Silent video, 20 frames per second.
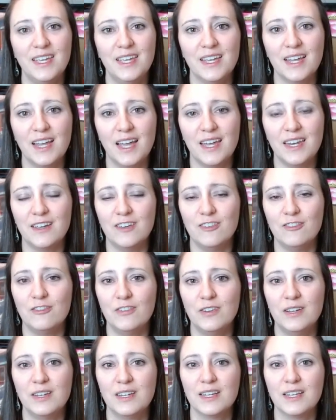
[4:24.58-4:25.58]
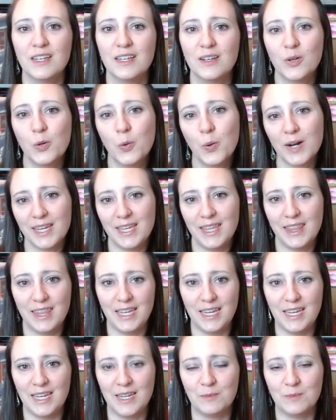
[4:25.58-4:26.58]
kind of quirky
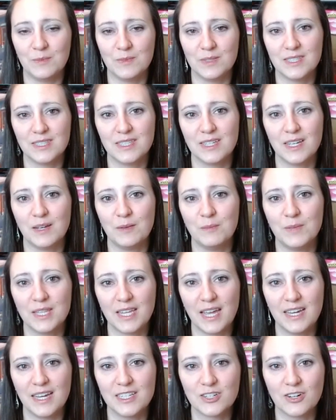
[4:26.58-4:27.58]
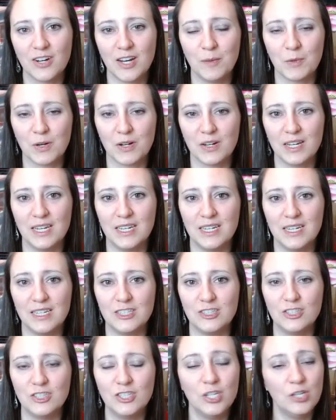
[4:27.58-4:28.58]
themes, Matthias Kramer
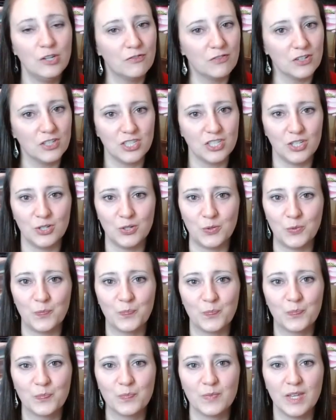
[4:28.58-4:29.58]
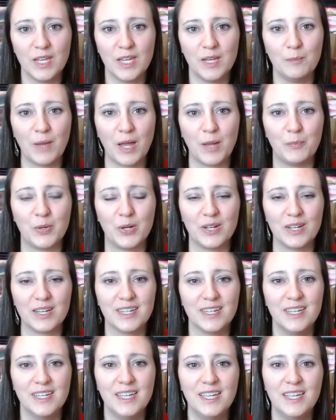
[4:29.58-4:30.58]
is 2 for 2 in my book.
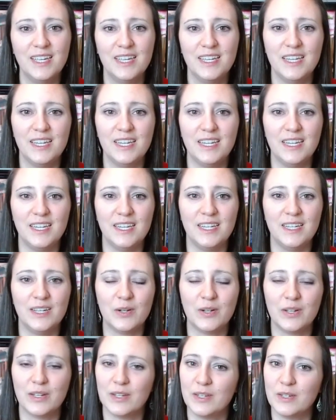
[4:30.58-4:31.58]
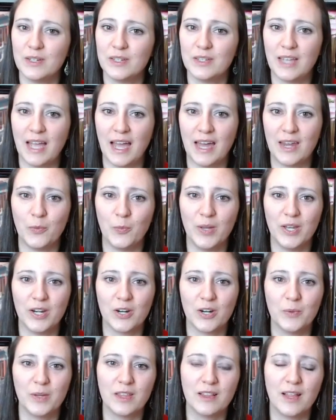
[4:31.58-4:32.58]
He had a winner
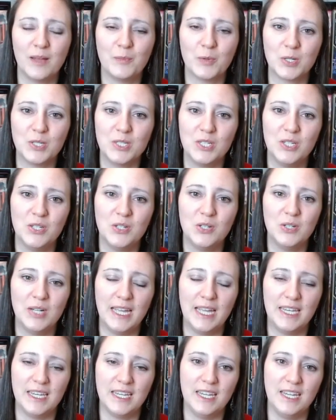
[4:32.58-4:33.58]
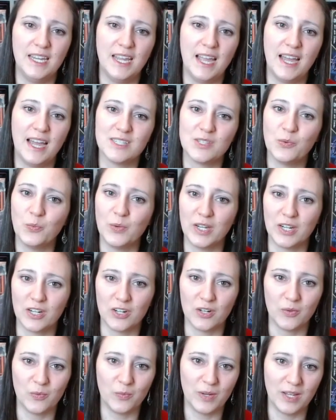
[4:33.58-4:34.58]
with Glenmore 2, and he has a
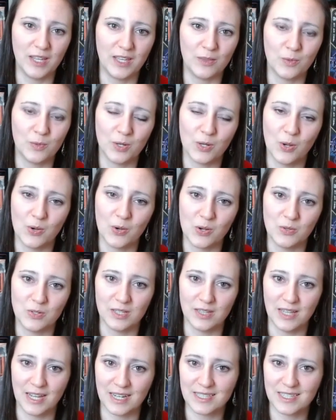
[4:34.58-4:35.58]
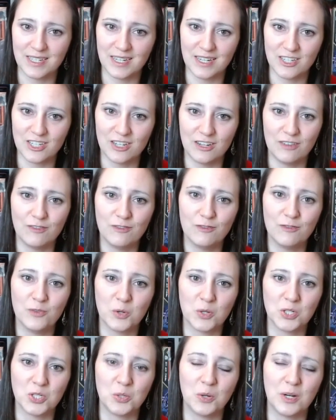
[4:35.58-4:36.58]
winner with Rococo Deluxe Edition
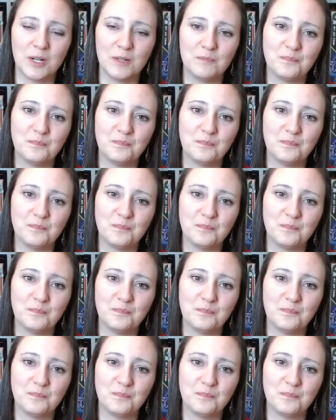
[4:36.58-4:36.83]
for sure.